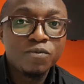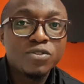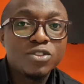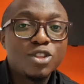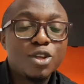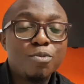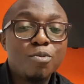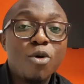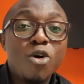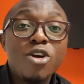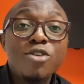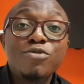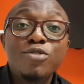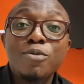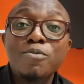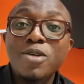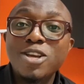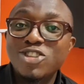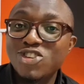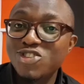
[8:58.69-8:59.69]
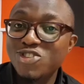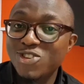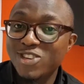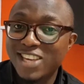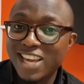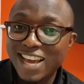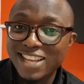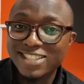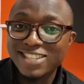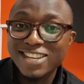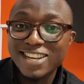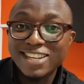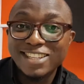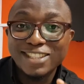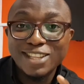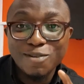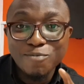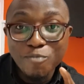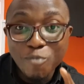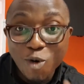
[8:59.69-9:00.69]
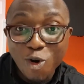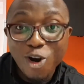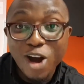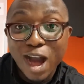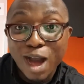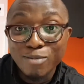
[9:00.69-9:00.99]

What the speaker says: The more information you get, the more